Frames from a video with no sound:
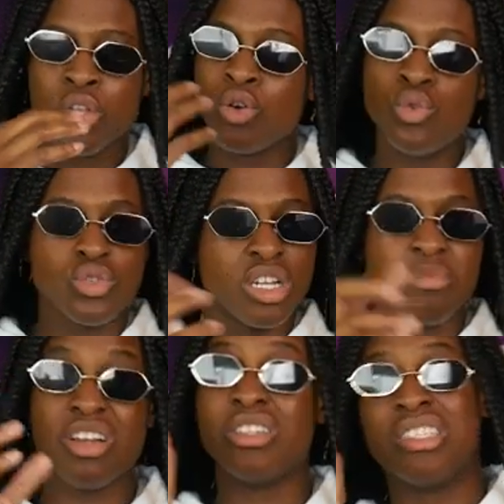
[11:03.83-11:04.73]
Who's gonna
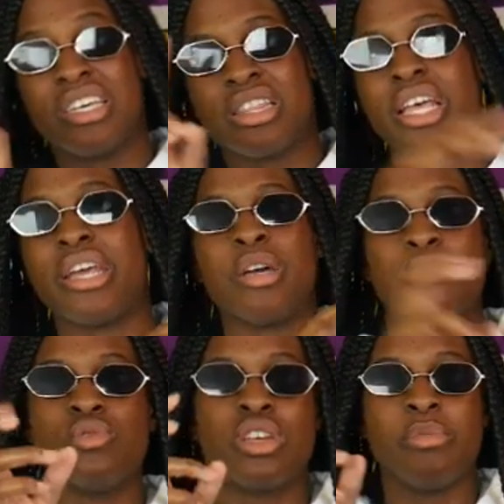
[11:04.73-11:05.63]
be our death lineup?
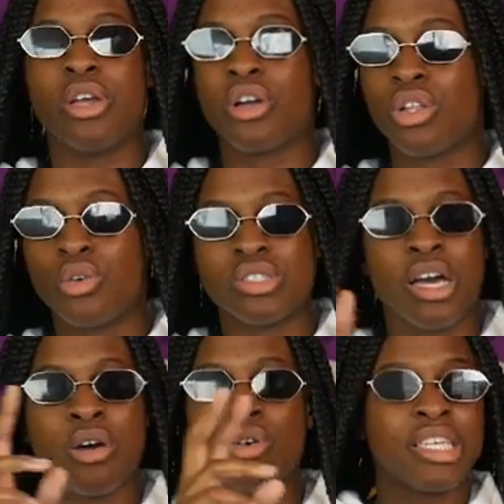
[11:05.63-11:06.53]
Who's gonna be our
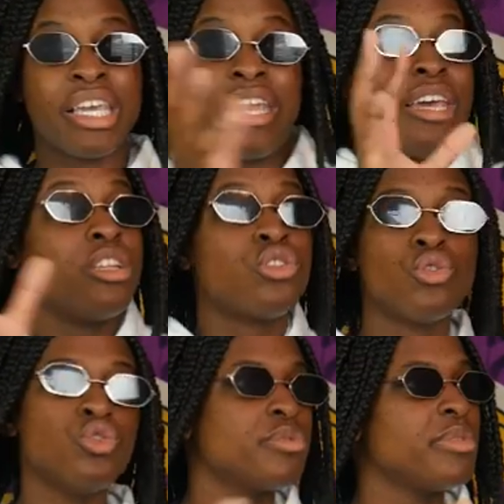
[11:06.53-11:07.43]
closeout? Can
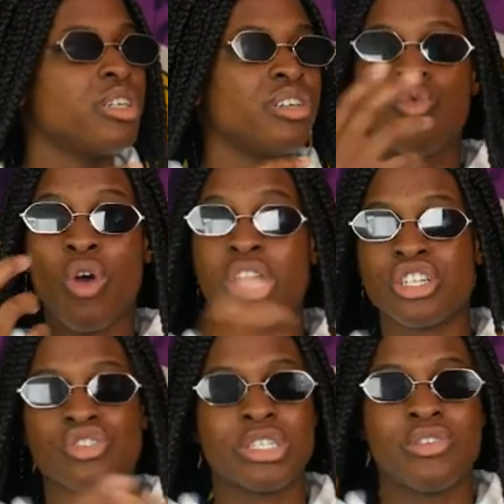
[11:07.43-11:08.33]
Kuzma run a
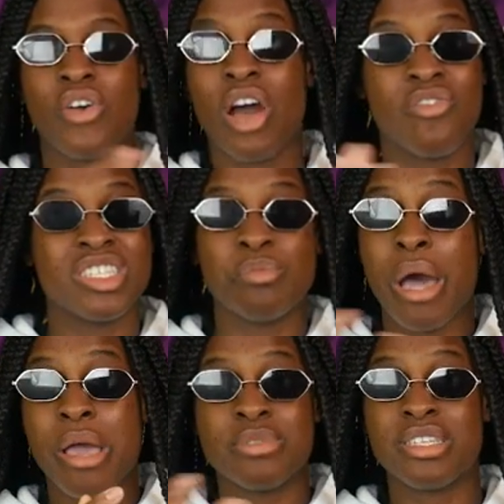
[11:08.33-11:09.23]
stretch of offense
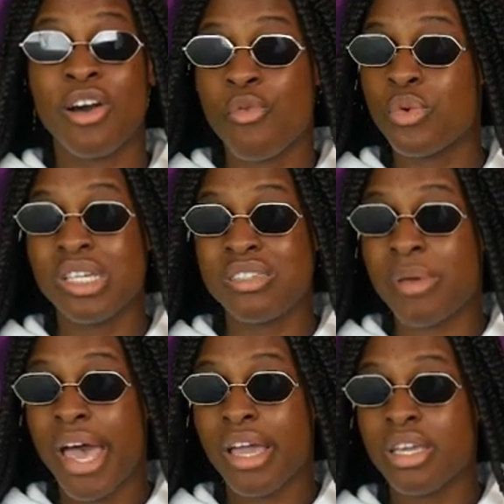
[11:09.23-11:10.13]
by himself when he's
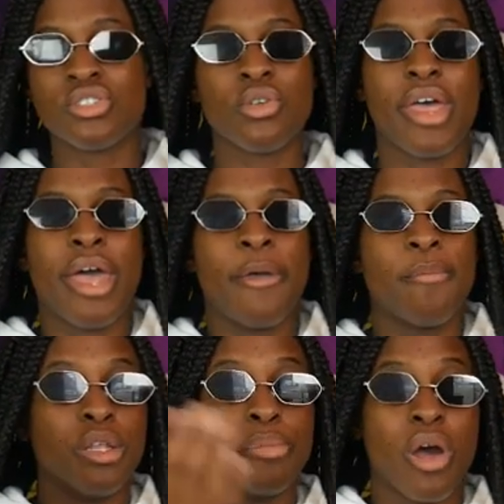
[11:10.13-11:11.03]
back so that
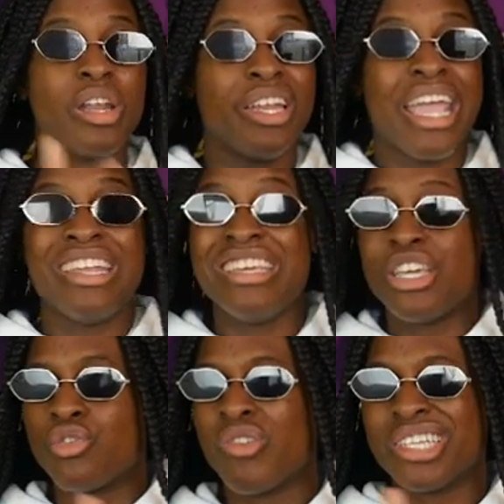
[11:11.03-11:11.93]
LeBron and AD
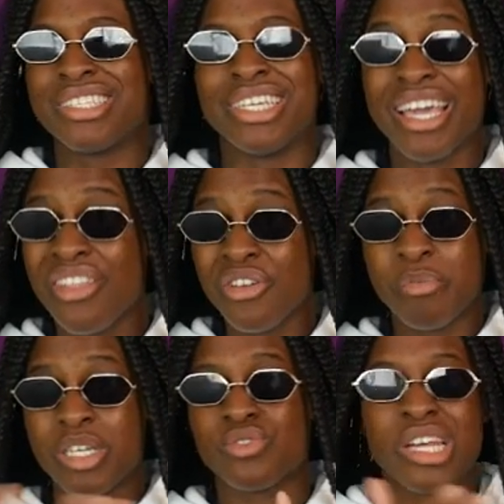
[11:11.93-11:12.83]
can rest together?
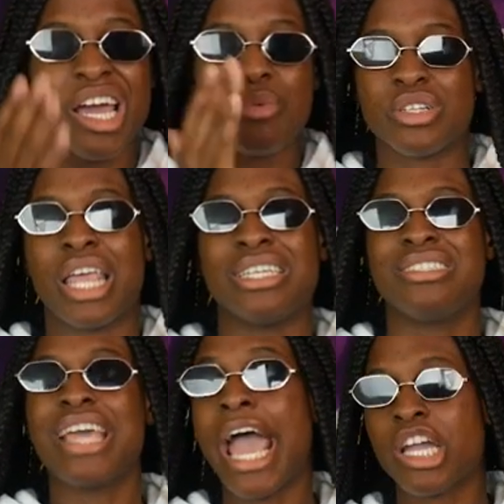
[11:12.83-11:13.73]
Because right now we're like
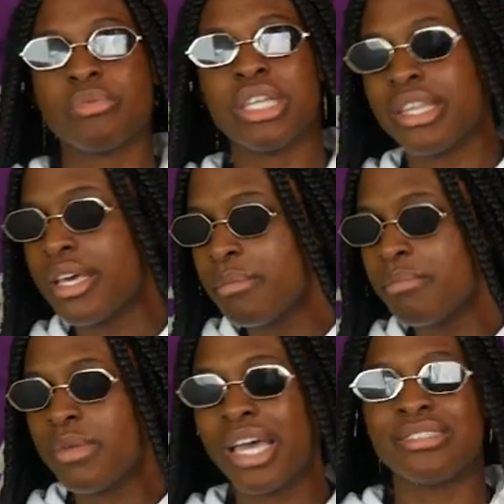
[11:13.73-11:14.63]
staggering
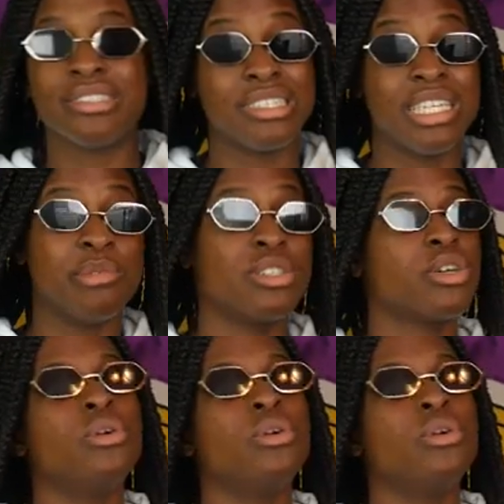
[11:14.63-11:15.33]
them, as it seems.